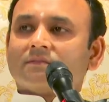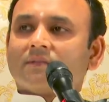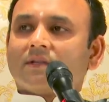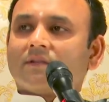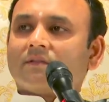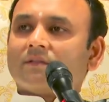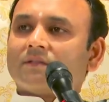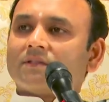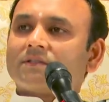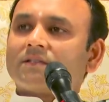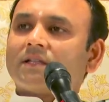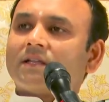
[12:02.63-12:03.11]

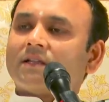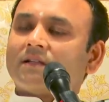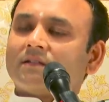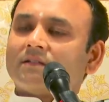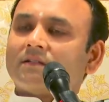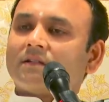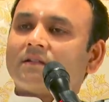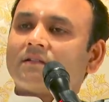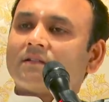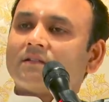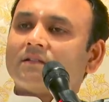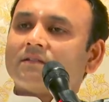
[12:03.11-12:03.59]
It will stay
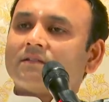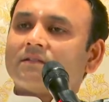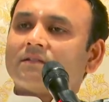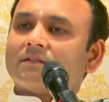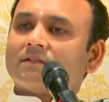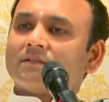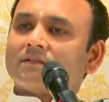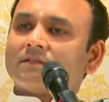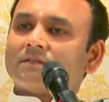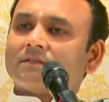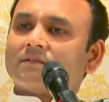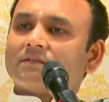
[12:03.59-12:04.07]
under
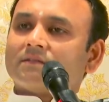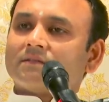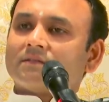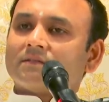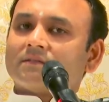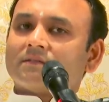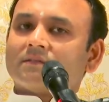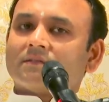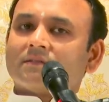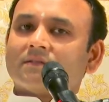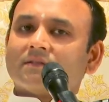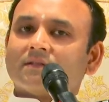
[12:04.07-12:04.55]
the
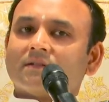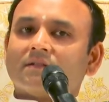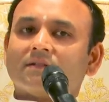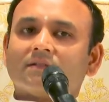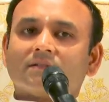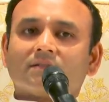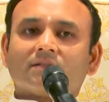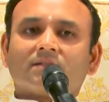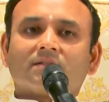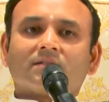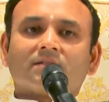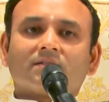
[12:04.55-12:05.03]

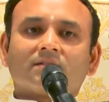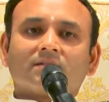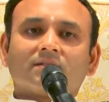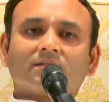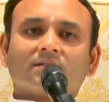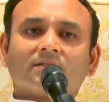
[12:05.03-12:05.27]
earth.